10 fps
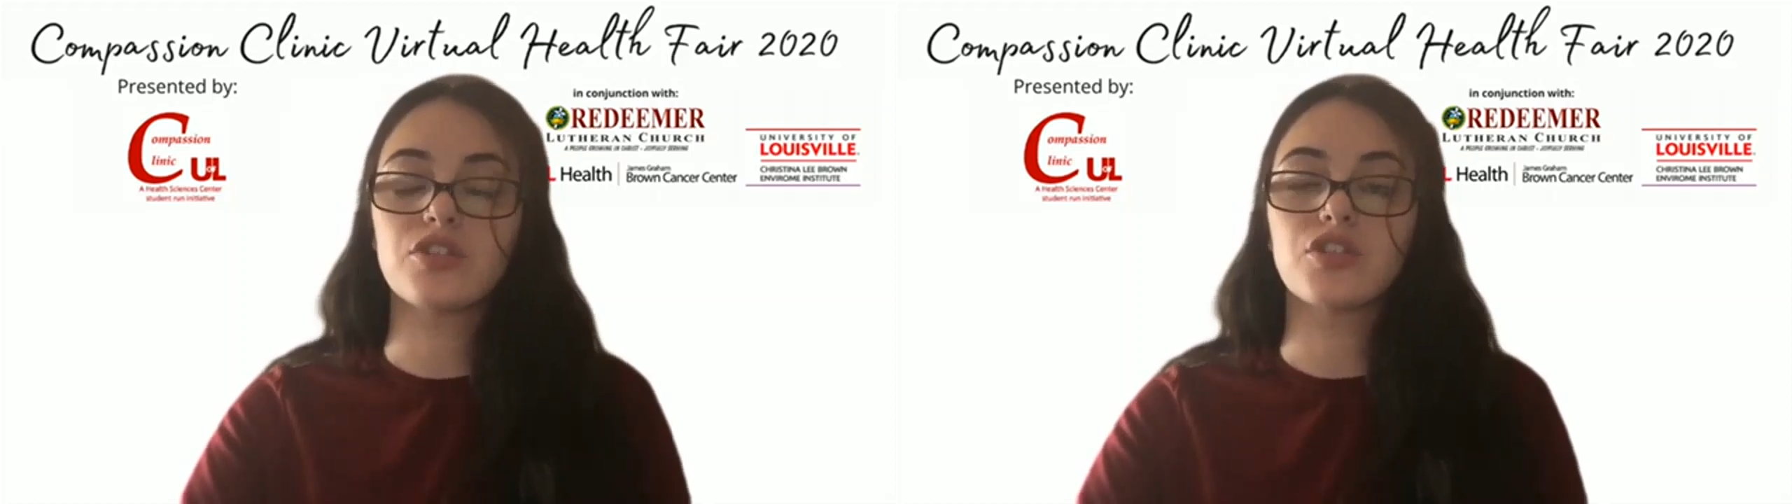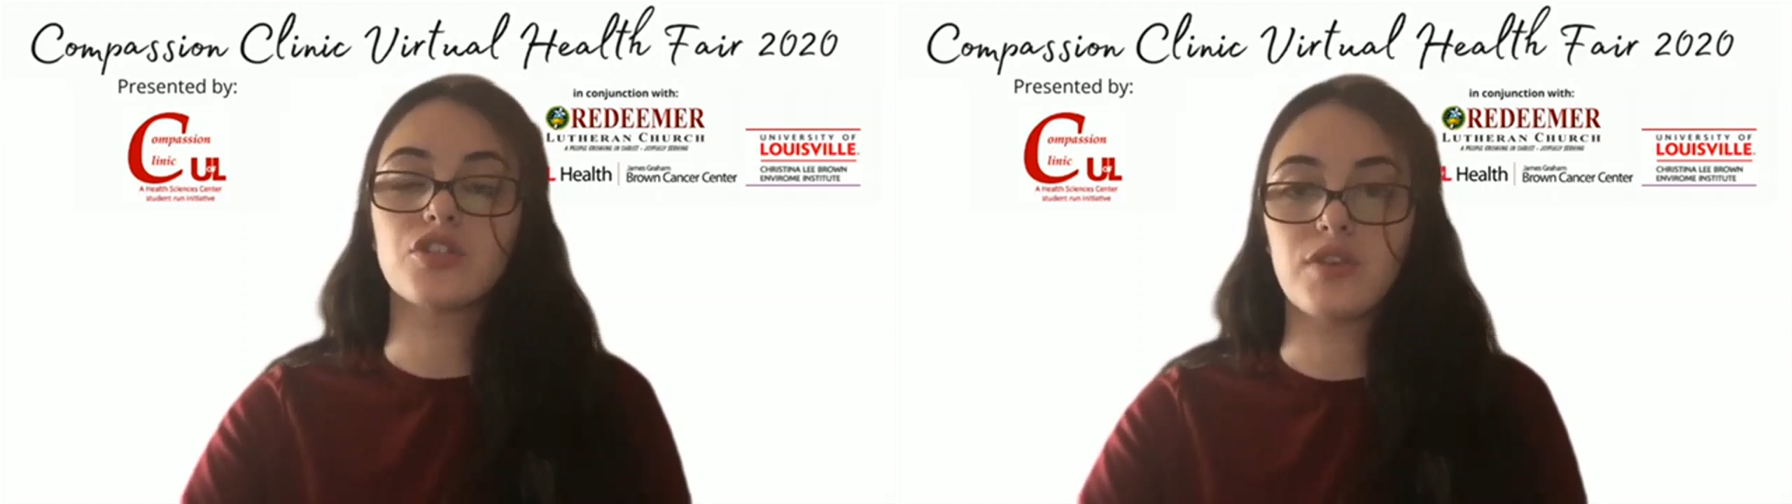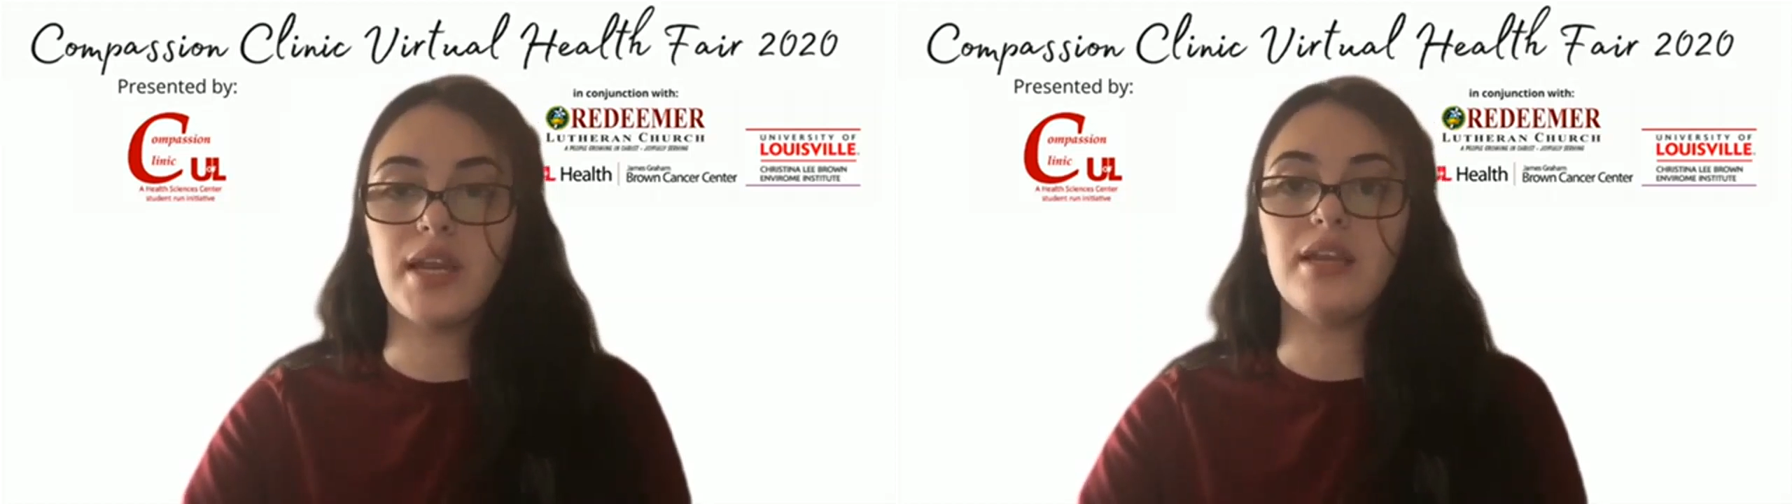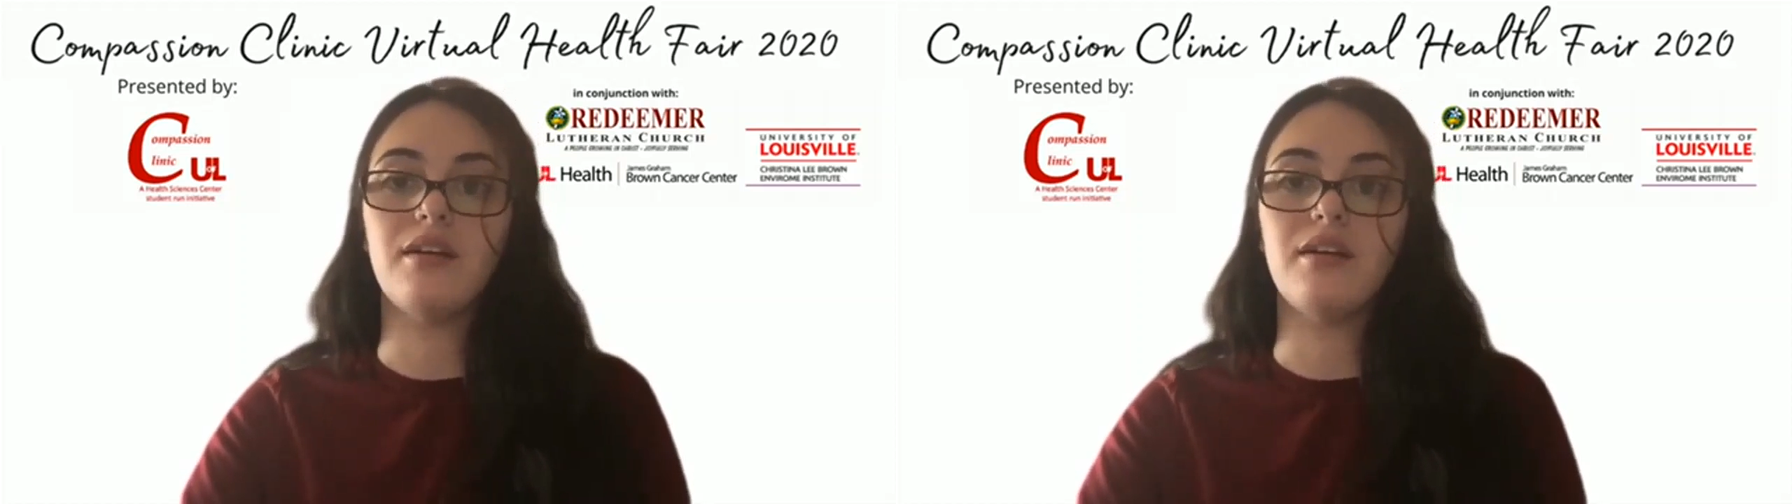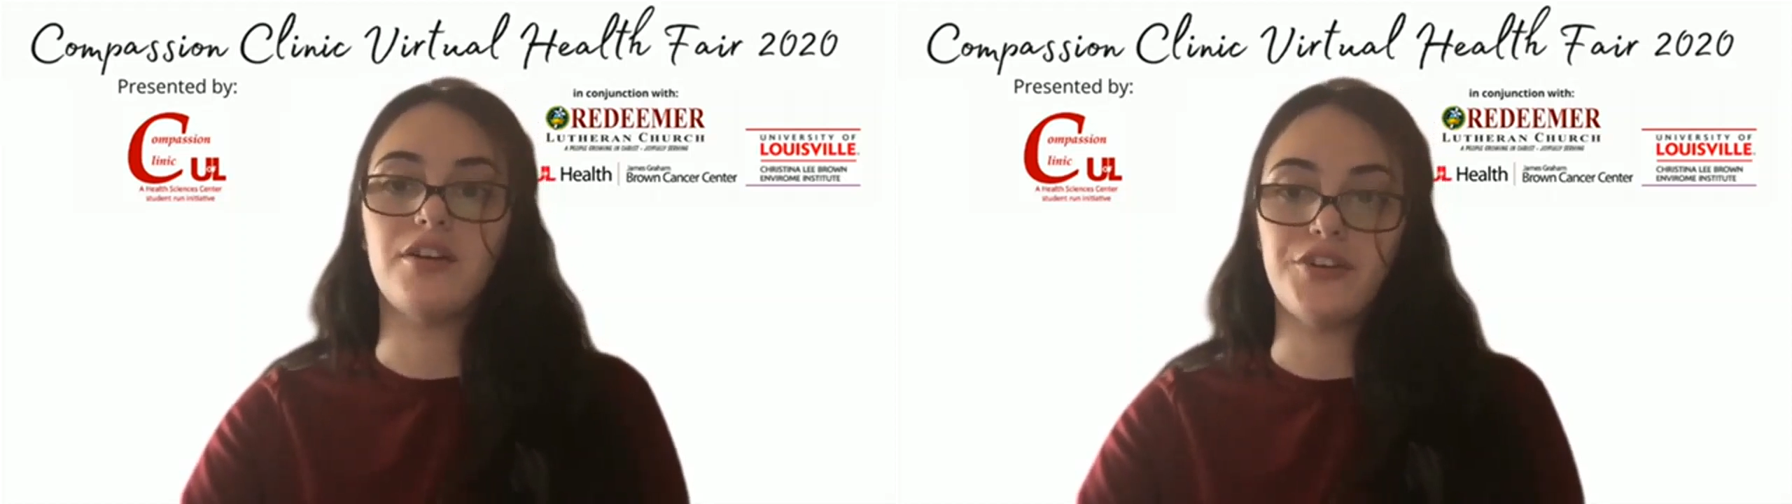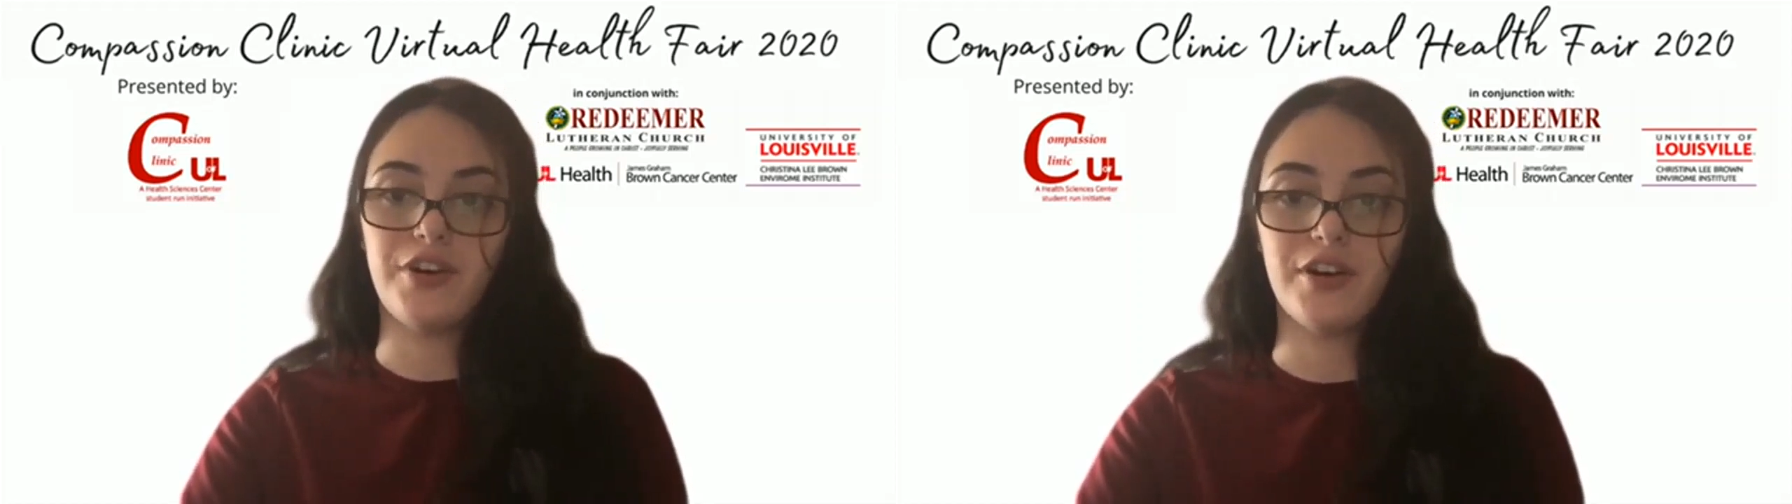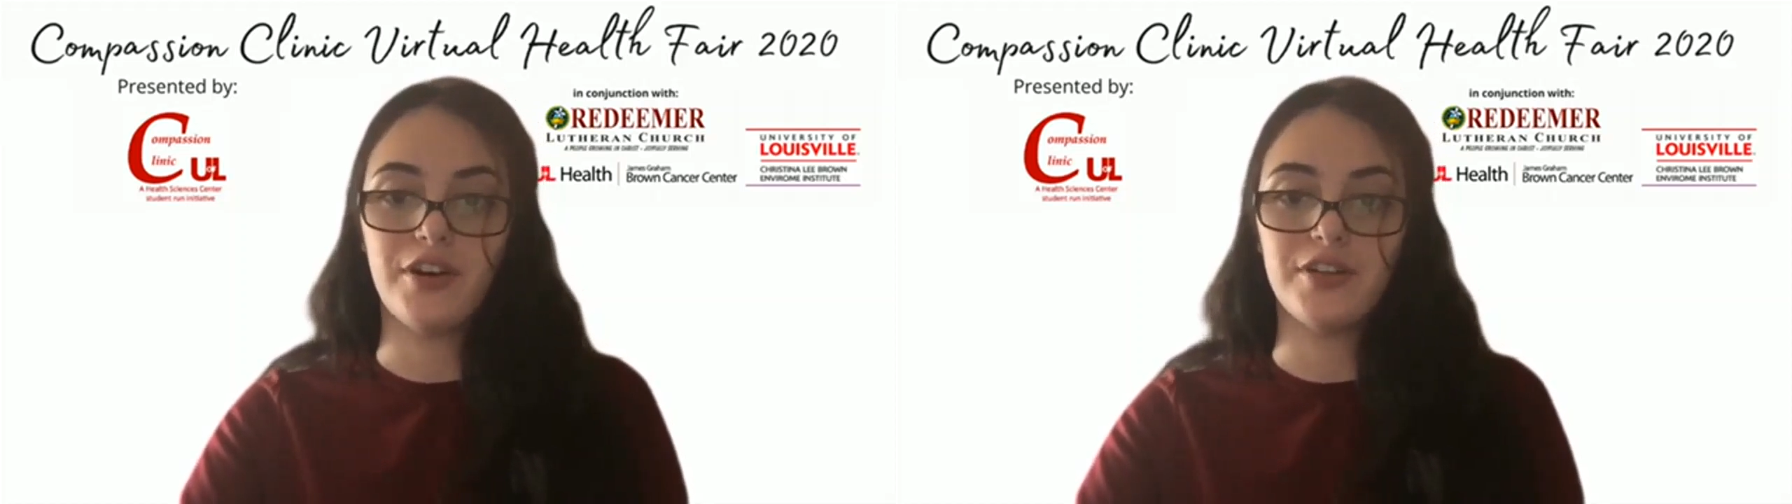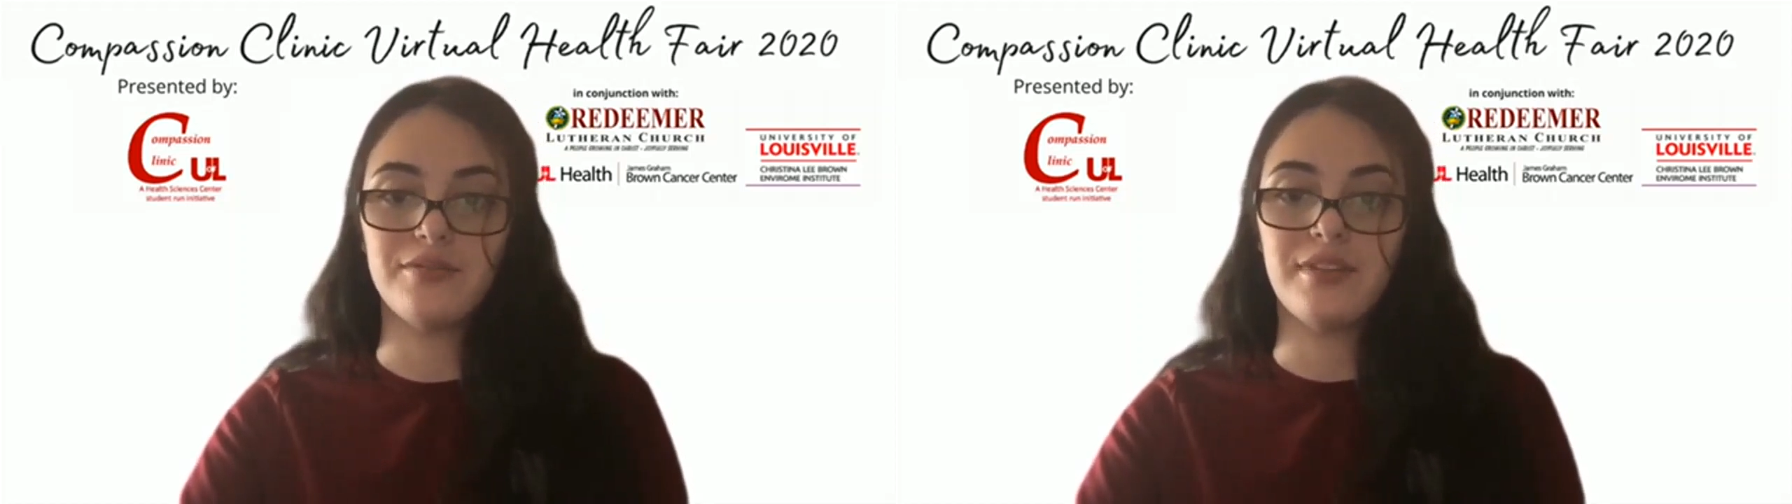strain on your
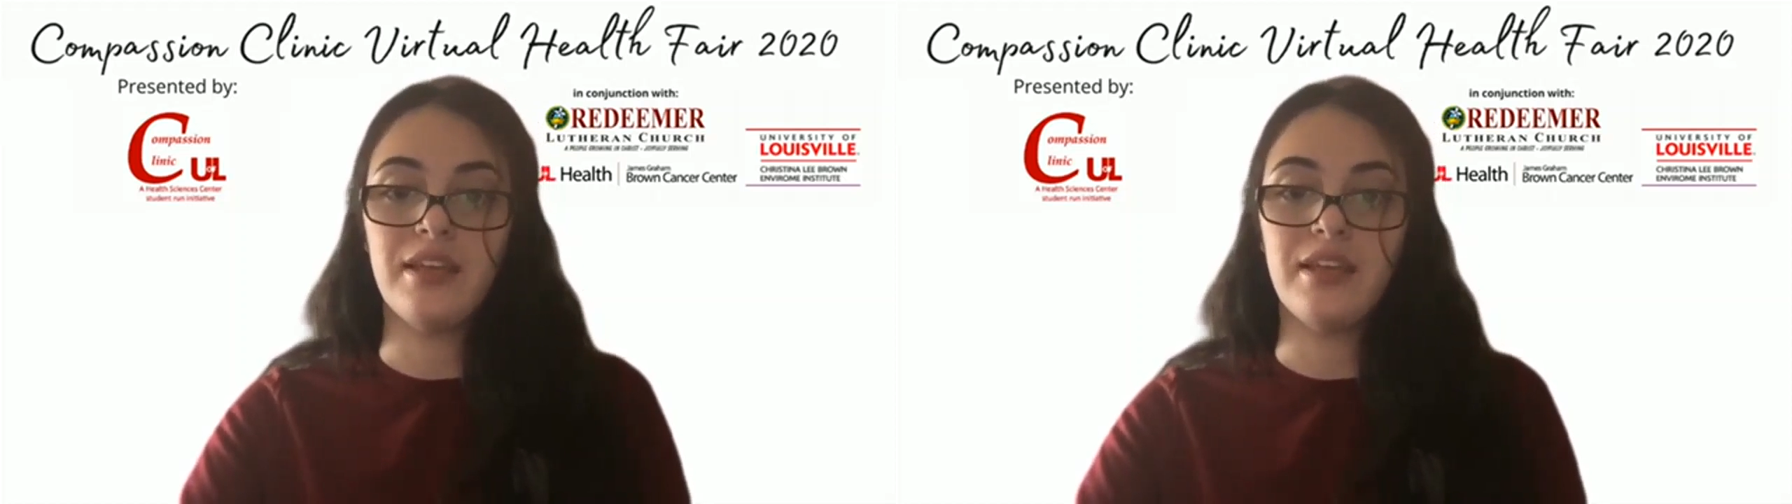heart